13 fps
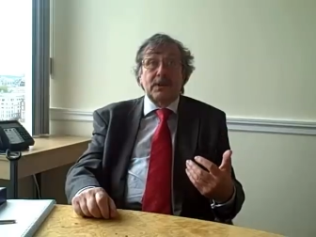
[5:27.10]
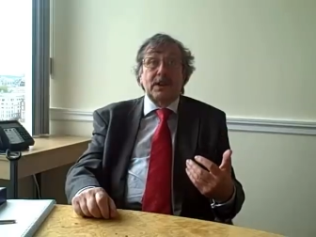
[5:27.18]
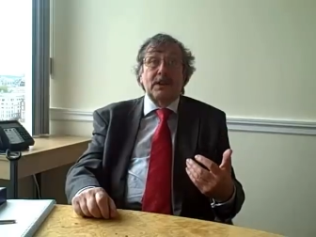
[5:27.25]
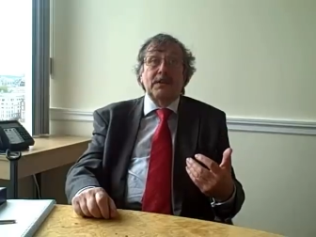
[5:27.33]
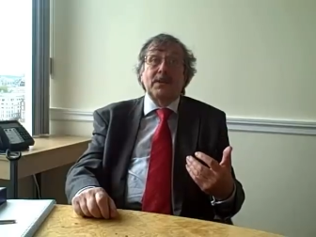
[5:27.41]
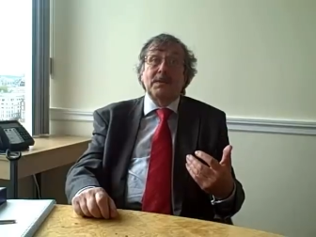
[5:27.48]

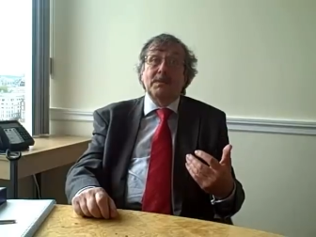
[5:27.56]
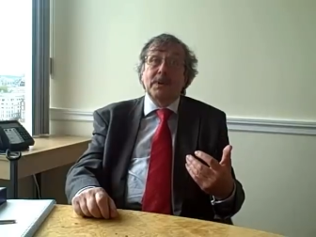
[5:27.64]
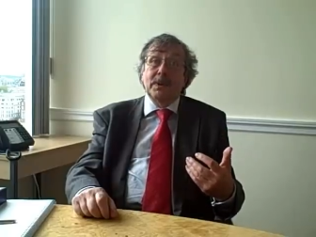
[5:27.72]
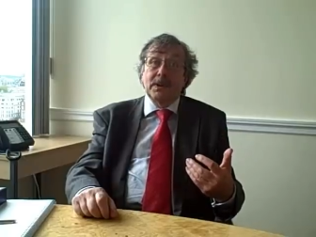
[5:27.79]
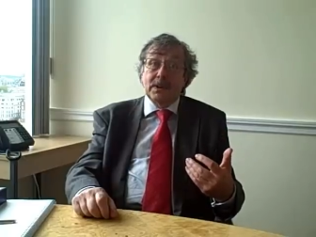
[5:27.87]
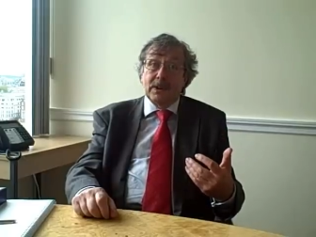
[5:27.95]

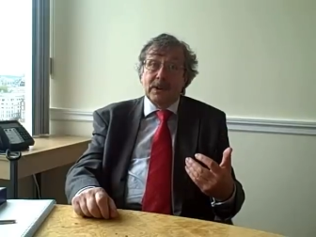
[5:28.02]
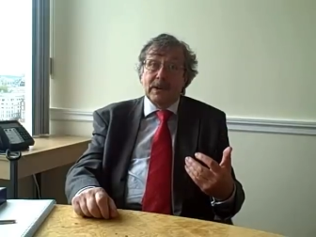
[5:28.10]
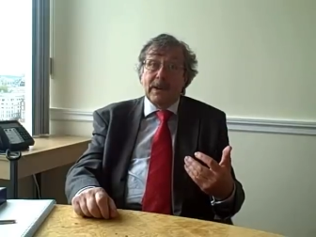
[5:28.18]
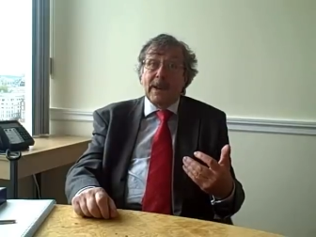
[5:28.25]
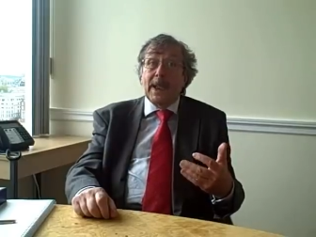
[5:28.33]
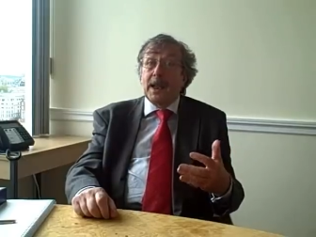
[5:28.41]

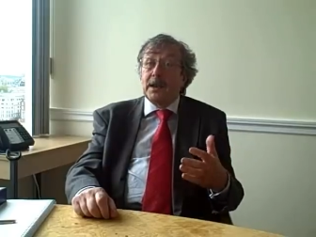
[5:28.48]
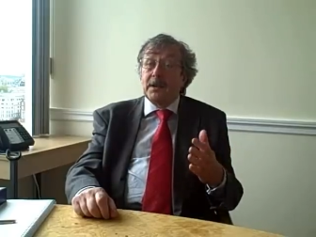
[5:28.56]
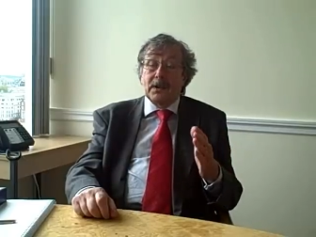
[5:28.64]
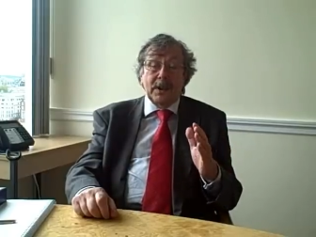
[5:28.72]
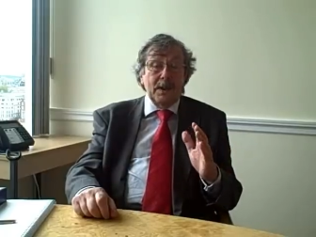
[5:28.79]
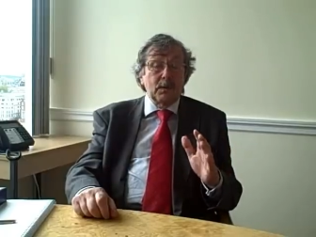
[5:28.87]
self-employed,
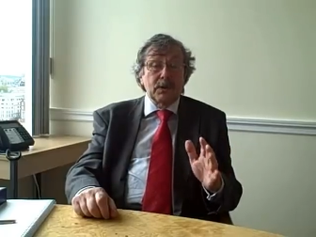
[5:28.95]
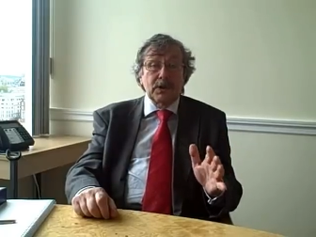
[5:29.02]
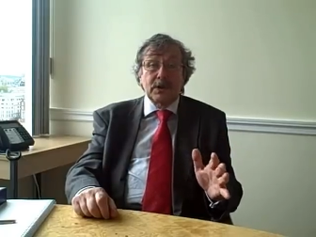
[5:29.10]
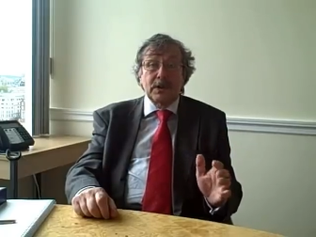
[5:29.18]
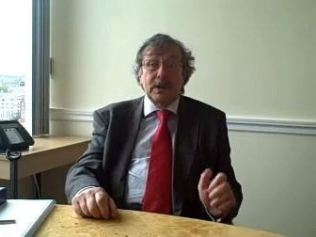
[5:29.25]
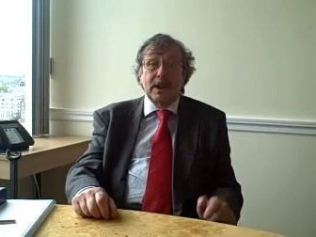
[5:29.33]
they will
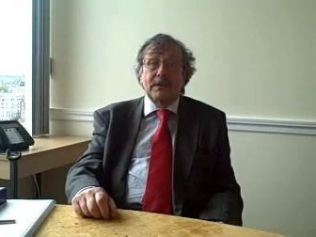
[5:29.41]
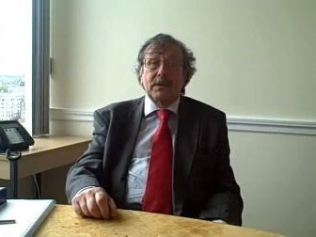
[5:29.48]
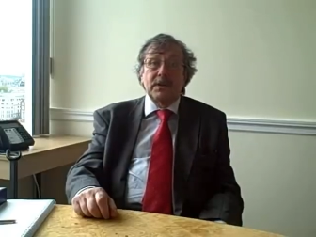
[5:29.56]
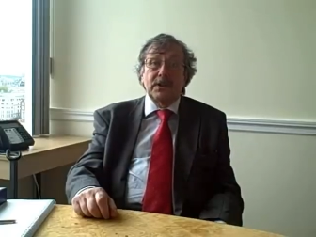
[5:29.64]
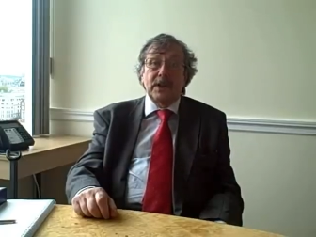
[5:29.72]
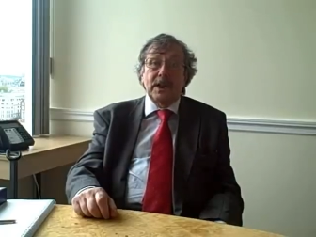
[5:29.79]
still
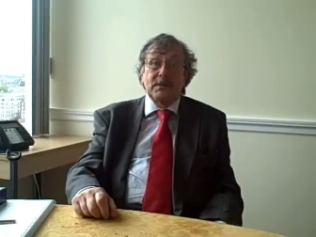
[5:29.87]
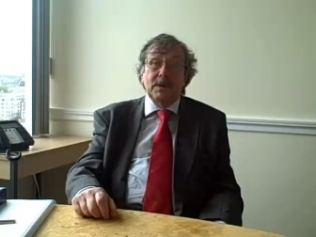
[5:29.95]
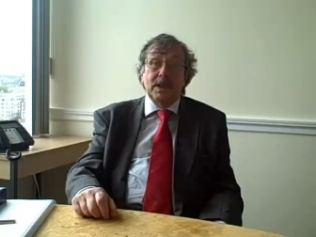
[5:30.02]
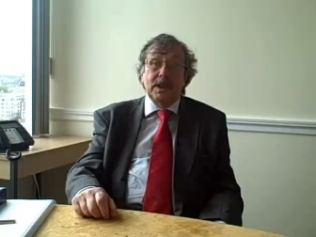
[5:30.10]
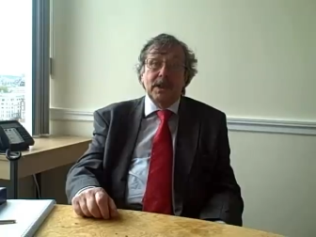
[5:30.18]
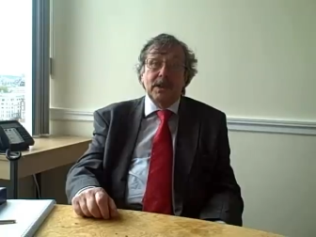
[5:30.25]
have the
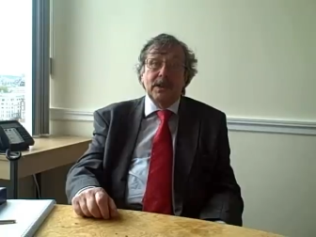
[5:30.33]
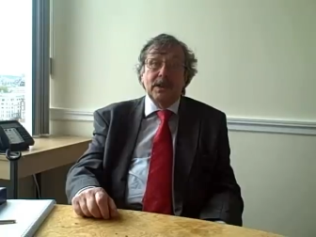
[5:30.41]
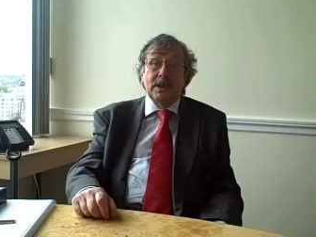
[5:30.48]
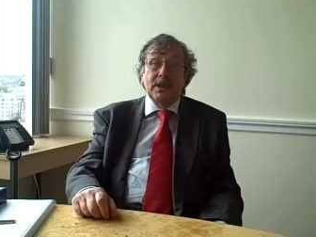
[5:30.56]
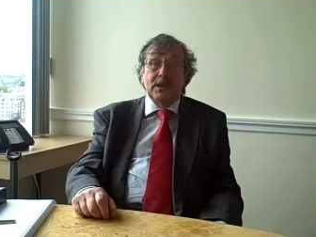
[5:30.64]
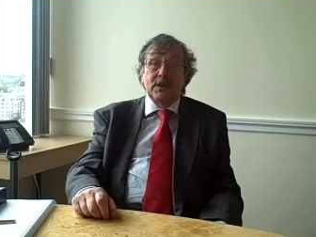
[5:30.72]
same need
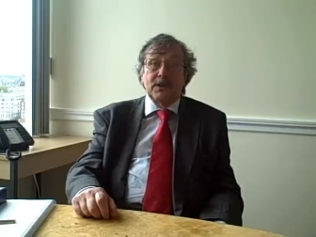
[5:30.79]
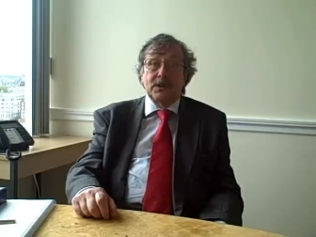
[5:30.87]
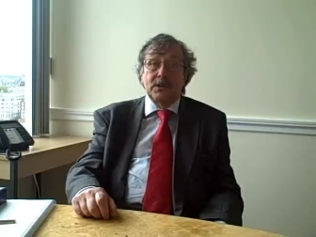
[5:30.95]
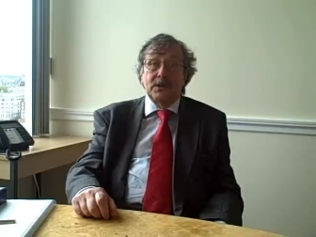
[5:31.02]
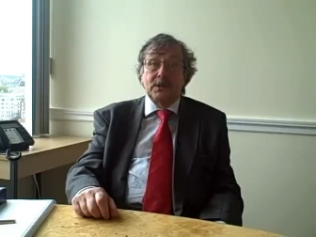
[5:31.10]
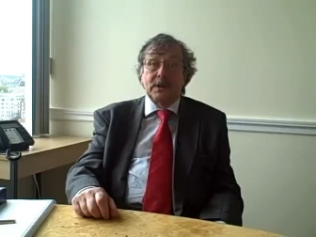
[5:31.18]

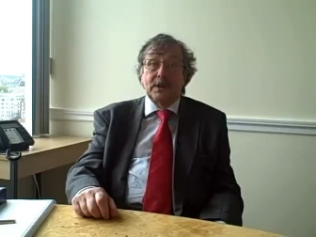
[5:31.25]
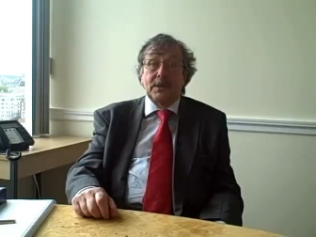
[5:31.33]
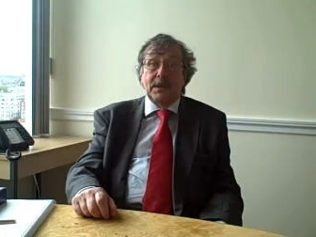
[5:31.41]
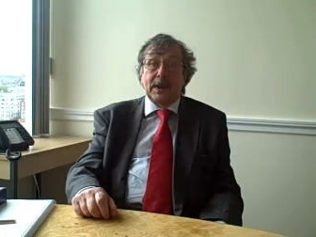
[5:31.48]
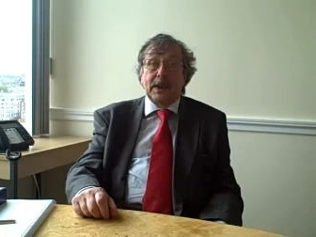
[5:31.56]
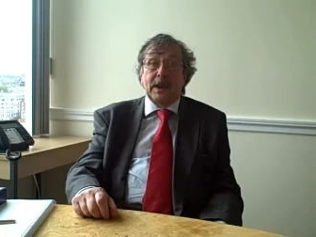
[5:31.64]
to
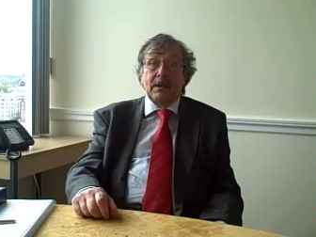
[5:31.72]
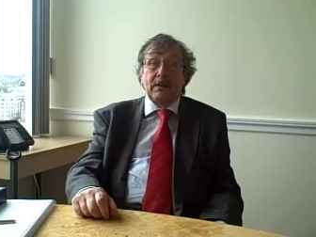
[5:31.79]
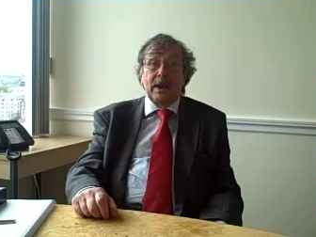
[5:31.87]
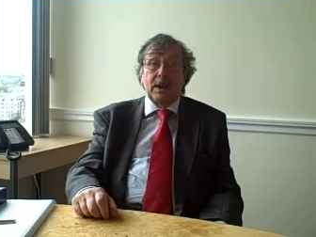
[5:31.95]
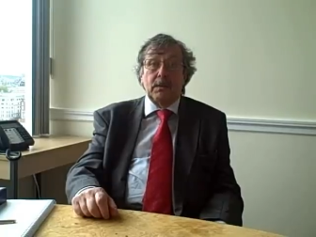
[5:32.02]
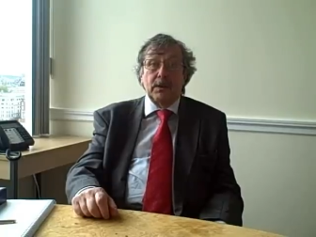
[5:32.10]

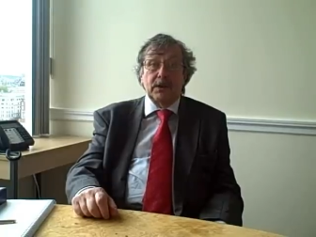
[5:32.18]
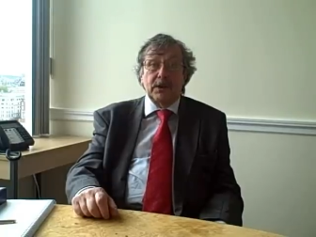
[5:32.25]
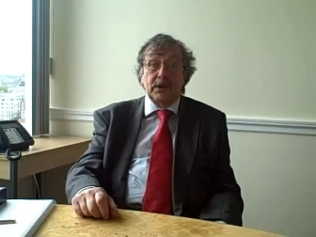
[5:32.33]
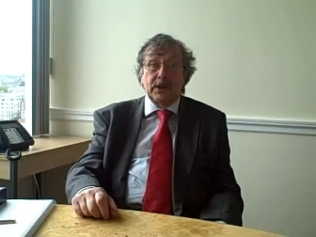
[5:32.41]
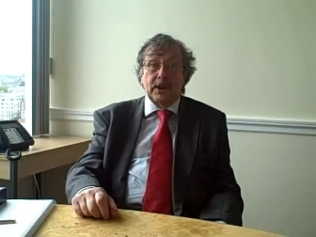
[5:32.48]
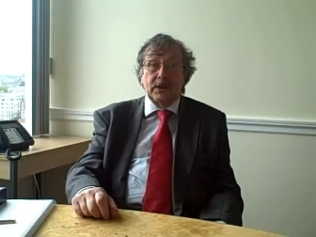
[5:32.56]
carry out
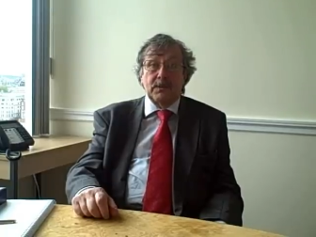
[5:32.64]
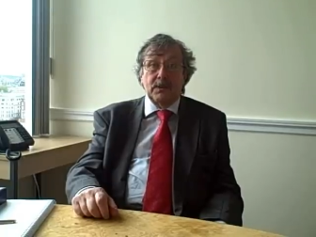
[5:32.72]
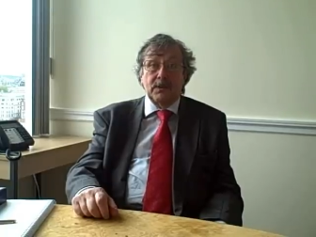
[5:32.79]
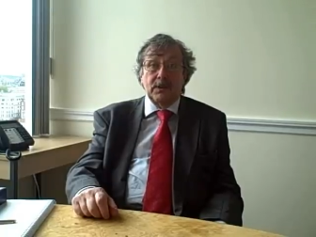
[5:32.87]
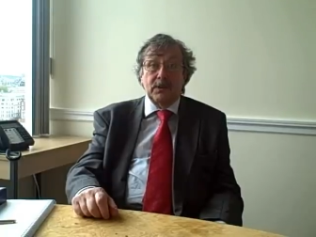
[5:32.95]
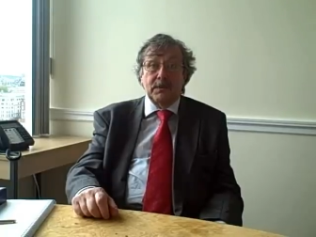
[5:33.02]
risk
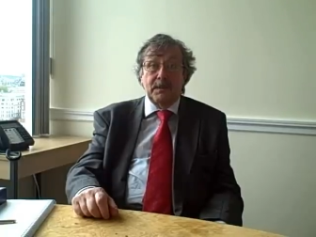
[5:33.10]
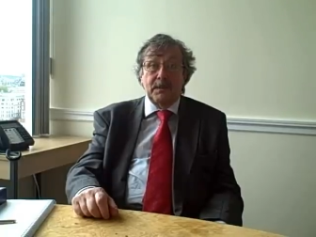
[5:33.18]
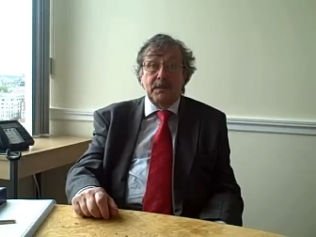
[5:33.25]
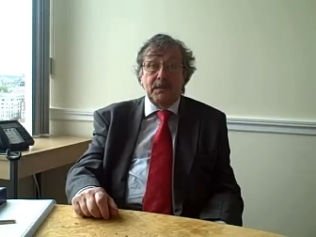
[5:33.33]
assessments.